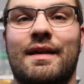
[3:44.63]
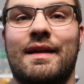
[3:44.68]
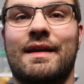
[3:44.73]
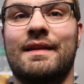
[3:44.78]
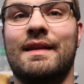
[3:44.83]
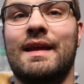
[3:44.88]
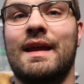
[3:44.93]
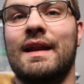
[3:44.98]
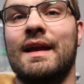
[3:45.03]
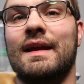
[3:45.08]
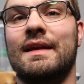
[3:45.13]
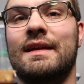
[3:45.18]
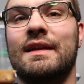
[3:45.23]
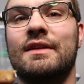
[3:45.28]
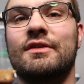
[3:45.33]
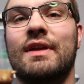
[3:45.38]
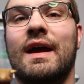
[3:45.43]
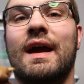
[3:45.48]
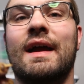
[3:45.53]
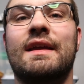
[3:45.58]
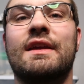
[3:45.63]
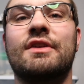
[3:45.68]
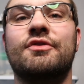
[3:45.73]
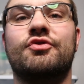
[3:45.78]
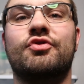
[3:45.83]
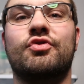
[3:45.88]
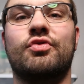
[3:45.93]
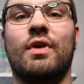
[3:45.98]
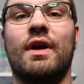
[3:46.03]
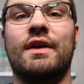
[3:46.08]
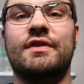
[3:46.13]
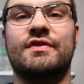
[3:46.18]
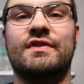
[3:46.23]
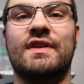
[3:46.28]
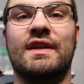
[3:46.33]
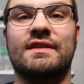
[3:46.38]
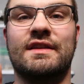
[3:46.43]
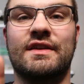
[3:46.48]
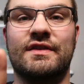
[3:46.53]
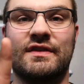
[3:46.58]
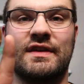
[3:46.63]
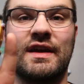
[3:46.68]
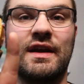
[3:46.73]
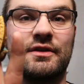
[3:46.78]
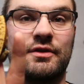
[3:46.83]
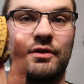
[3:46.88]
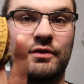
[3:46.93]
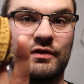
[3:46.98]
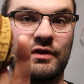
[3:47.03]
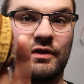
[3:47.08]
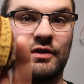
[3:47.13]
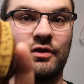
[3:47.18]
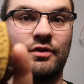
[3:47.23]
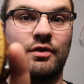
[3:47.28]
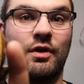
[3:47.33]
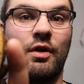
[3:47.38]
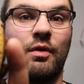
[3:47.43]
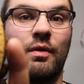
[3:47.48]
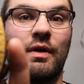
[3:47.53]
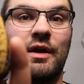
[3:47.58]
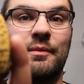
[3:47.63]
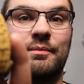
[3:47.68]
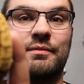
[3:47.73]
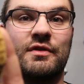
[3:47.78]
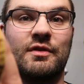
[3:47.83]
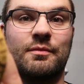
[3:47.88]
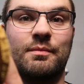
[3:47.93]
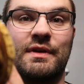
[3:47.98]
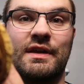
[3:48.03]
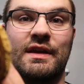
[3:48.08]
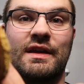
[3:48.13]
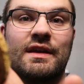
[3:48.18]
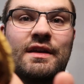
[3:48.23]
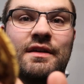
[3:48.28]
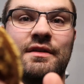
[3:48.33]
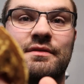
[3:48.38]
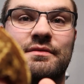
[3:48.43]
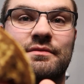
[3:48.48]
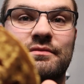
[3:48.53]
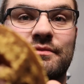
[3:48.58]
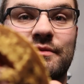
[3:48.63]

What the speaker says: and that I can trust that this gecko is going to grow up to be,